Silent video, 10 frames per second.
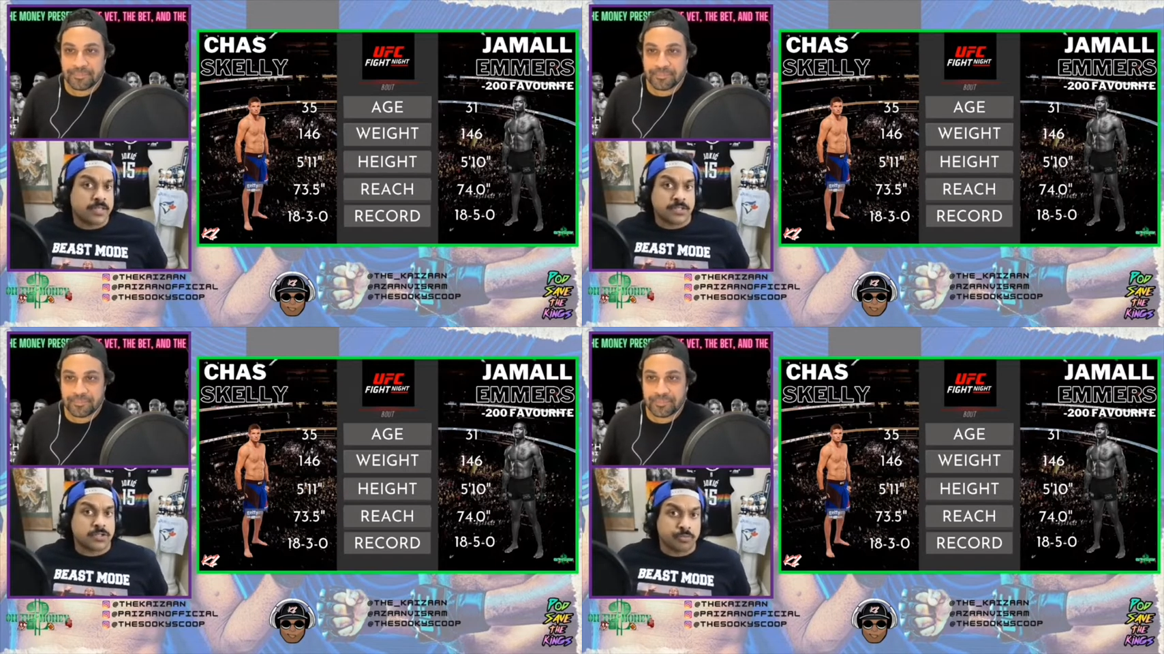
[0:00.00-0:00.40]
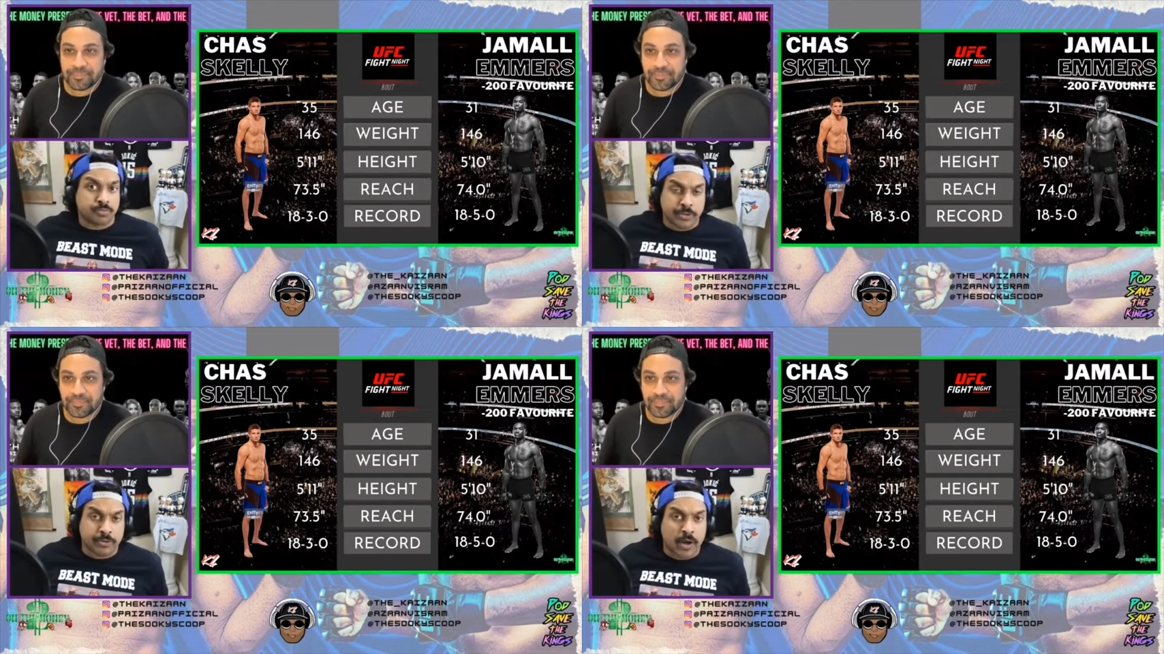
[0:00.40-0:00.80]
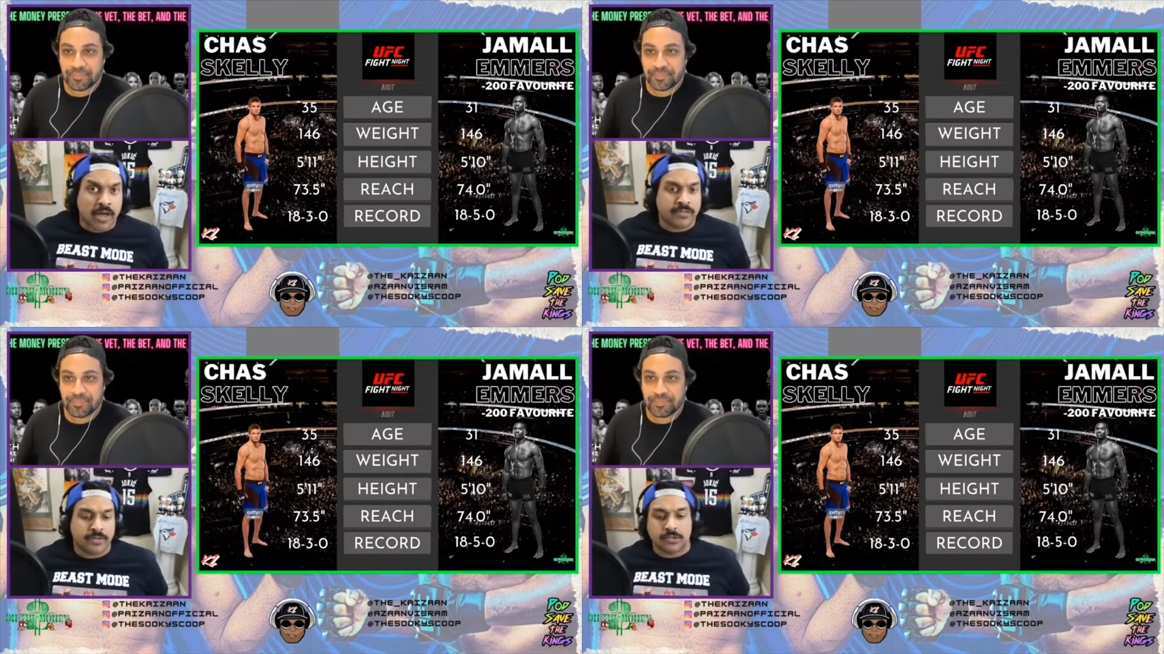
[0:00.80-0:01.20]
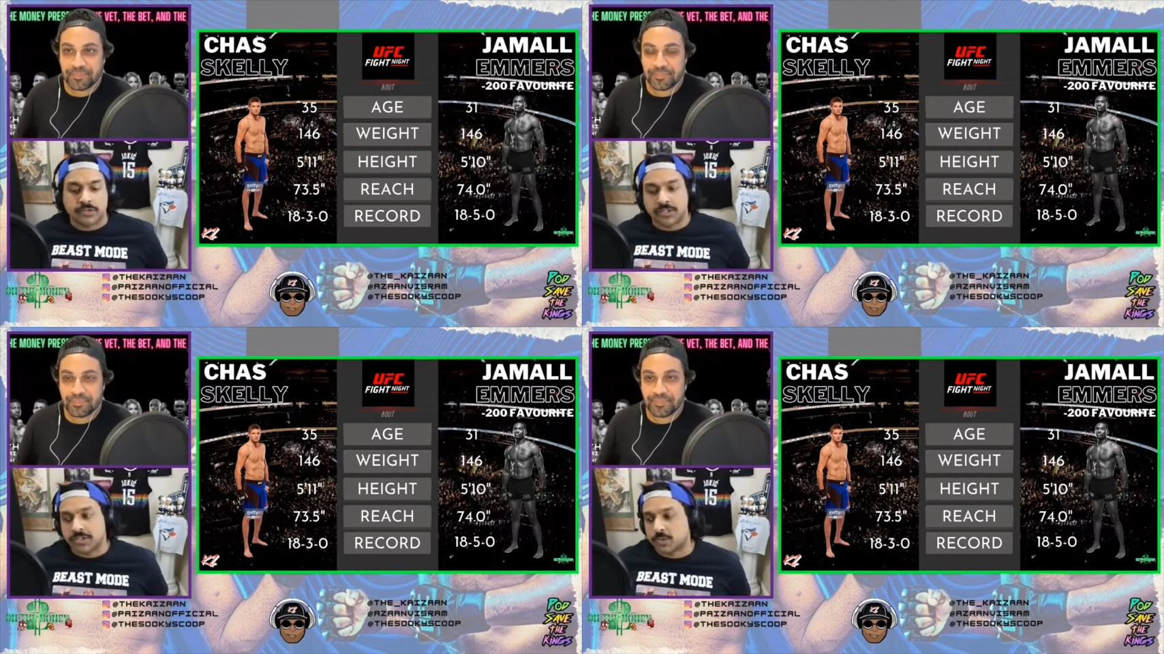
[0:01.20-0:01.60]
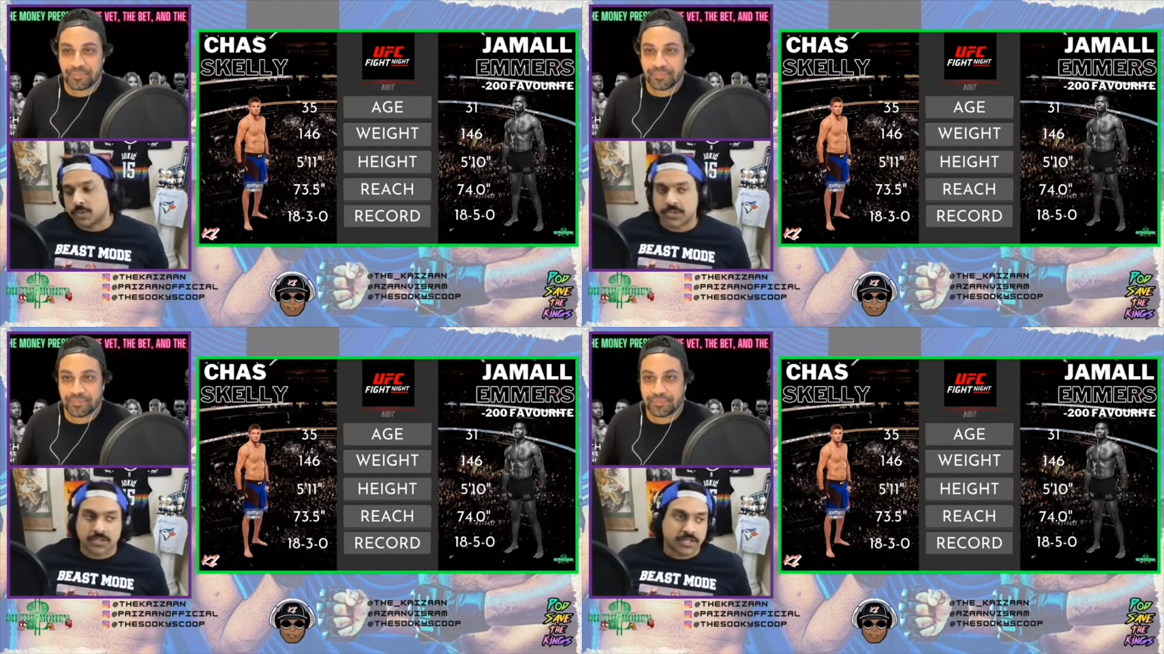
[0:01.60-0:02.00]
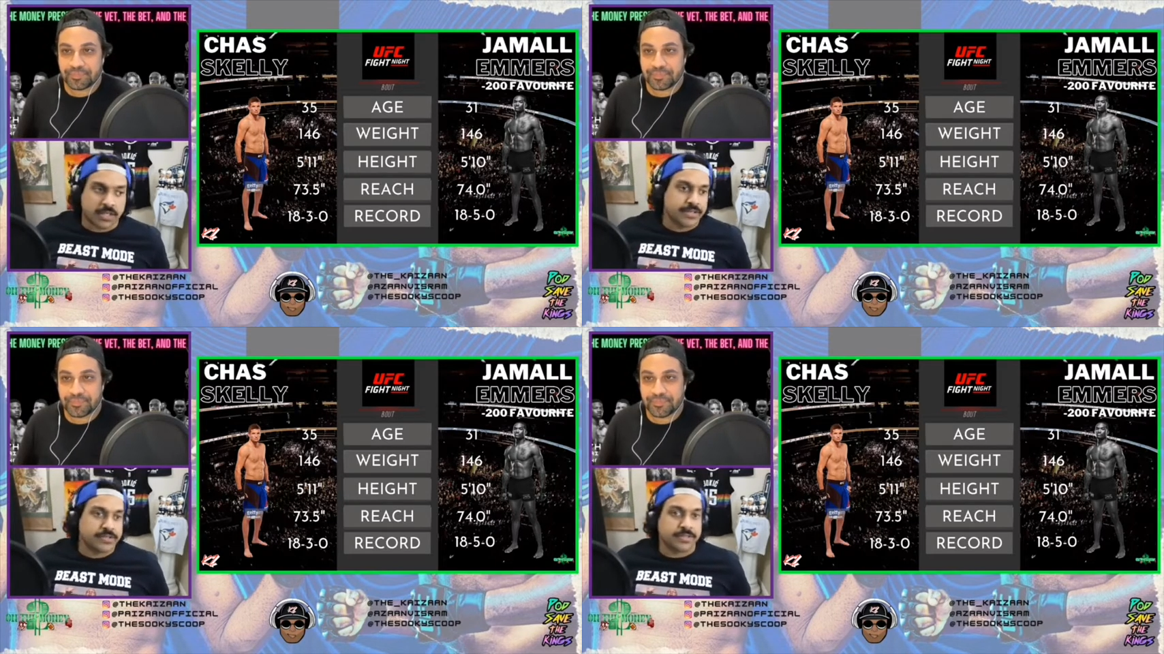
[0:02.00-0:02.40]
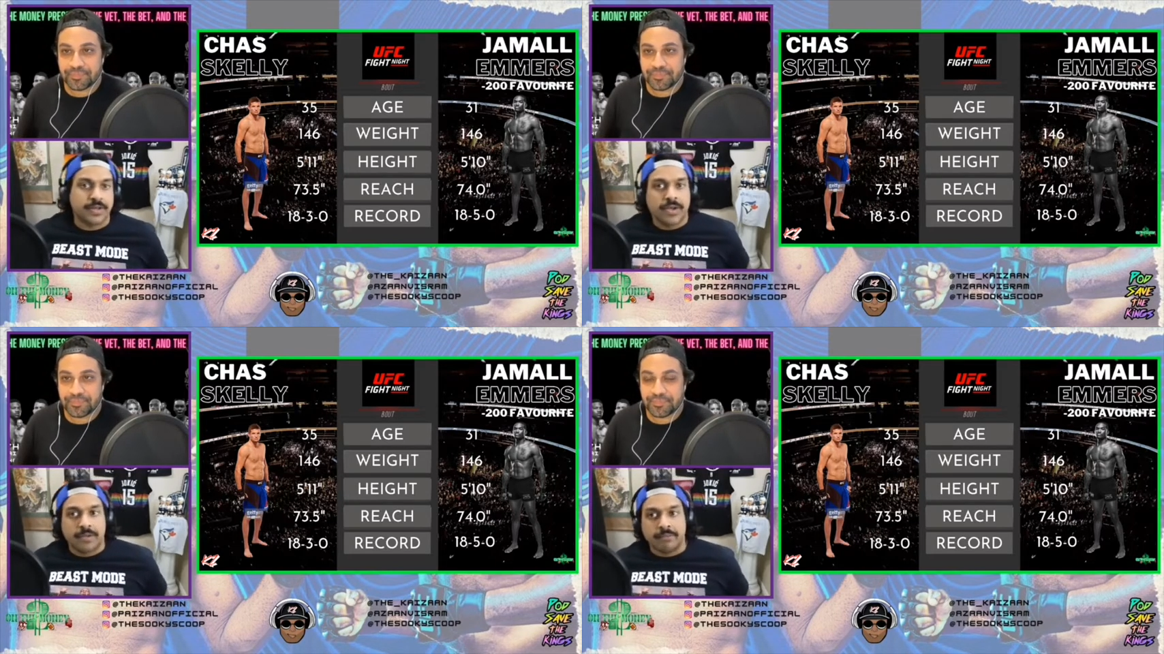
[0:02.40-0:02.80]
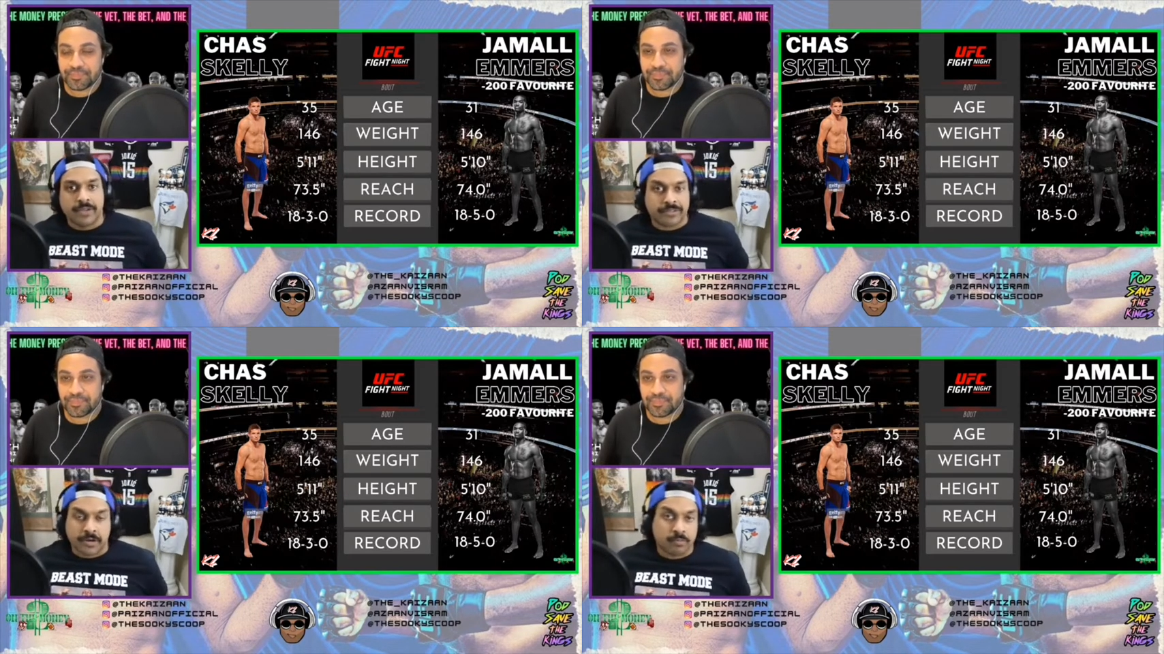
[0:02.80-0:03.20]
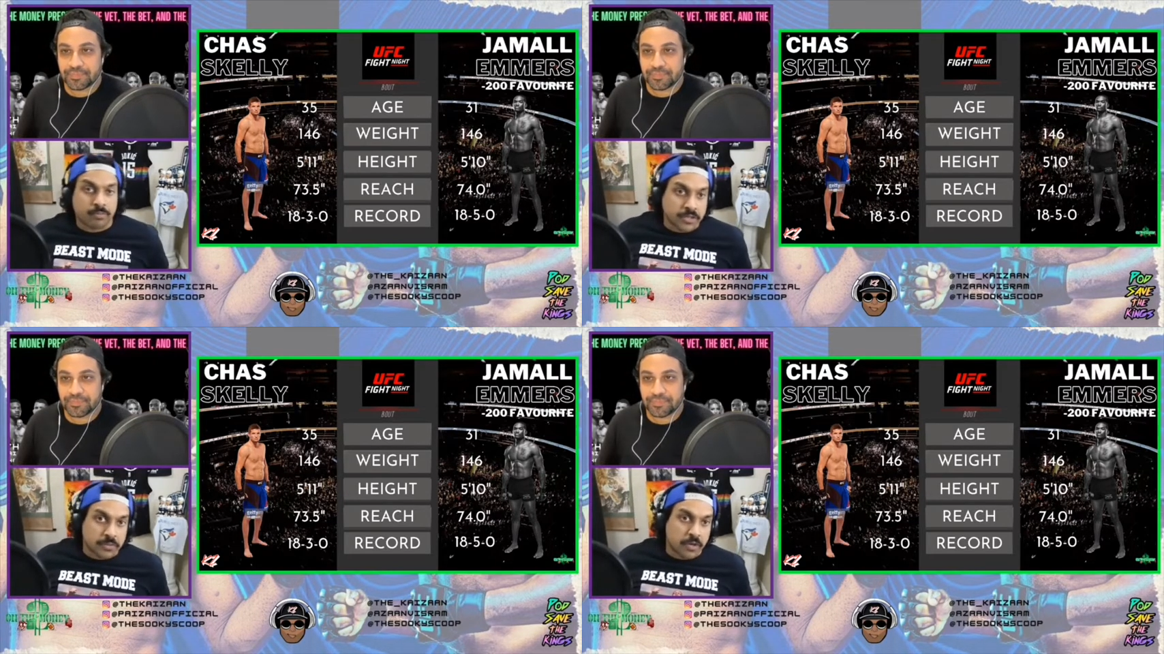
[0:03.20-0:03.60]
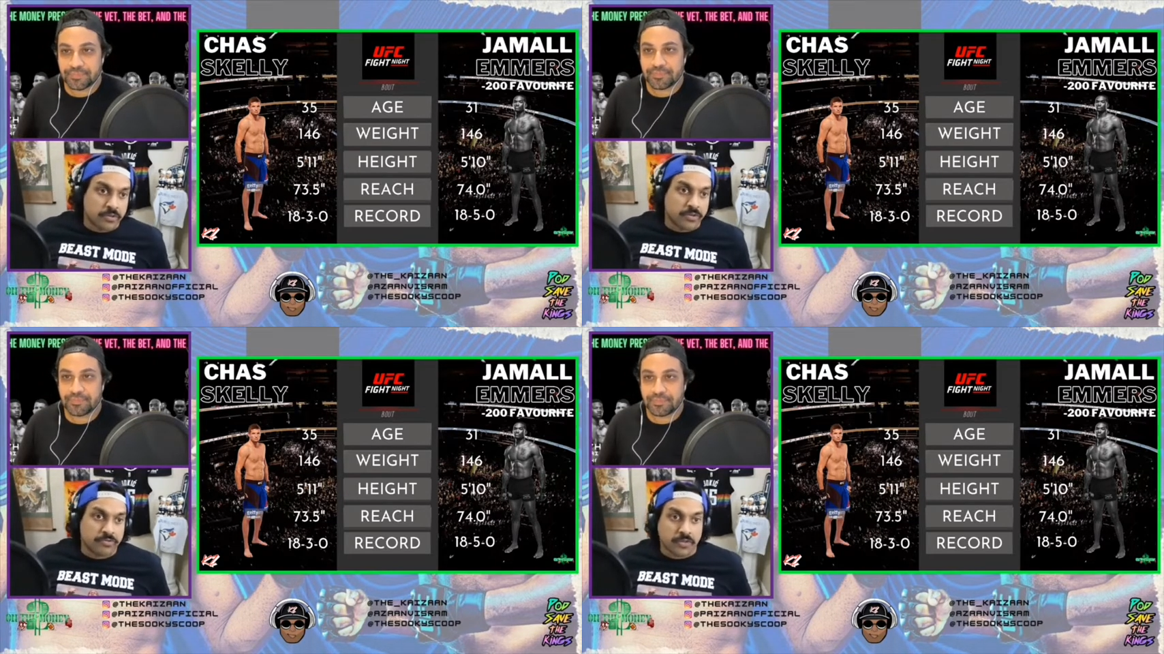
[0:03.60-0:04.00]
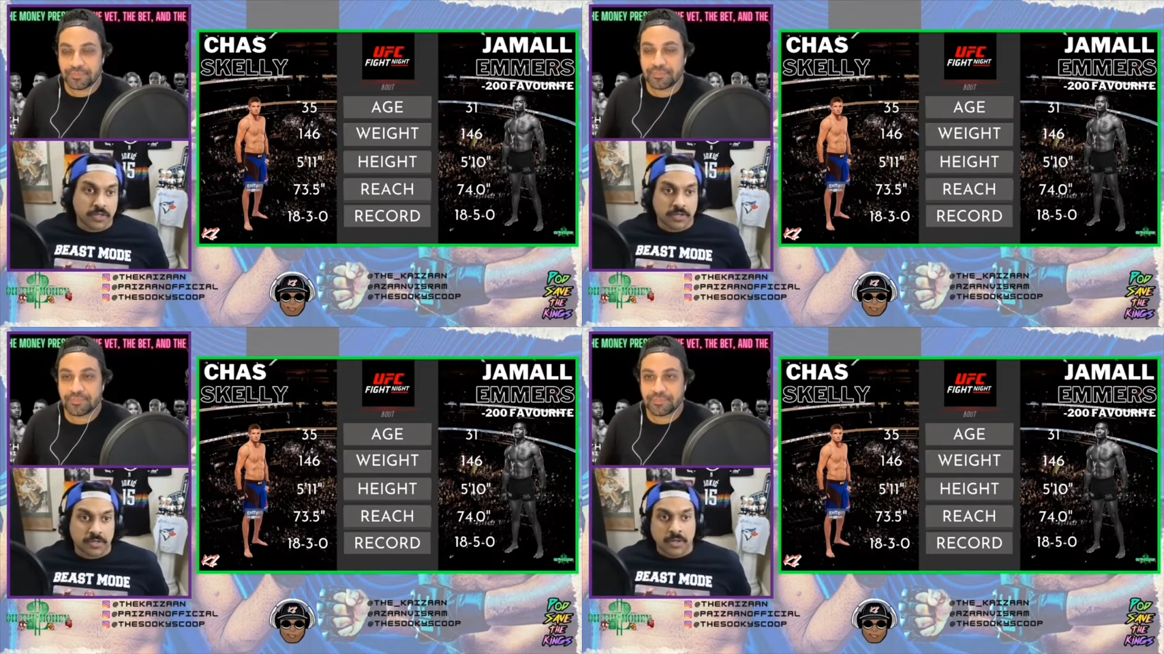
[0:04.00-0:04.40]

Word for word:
Speaker 1: a superior athlete who's like switching stance and mixing up really well on the feet and